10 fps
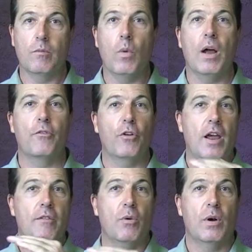one for
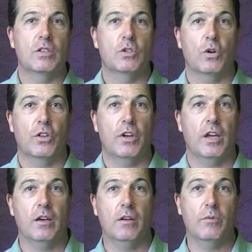everyone sort of
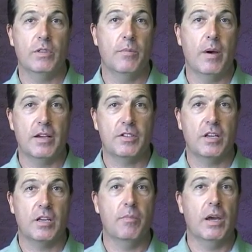thing, with your
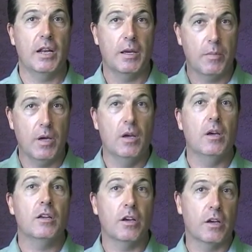basic, your medium,
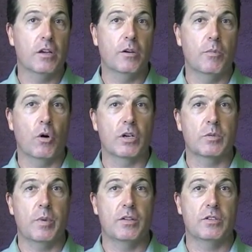your more
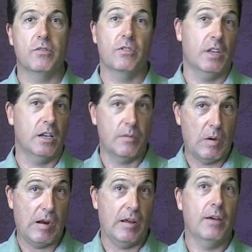expensive, and then you
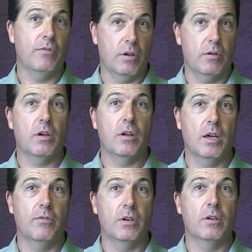might have your
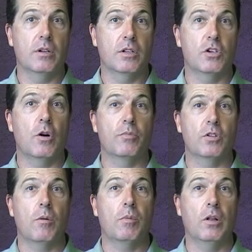
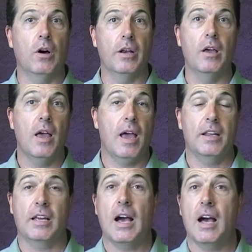top line. And
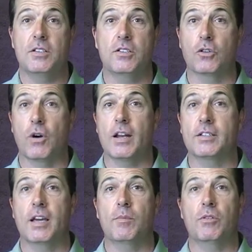your cars is a great
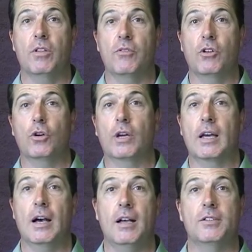example of that. If you look at
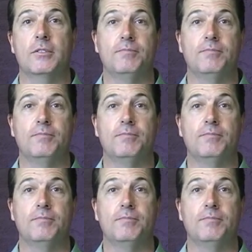cars,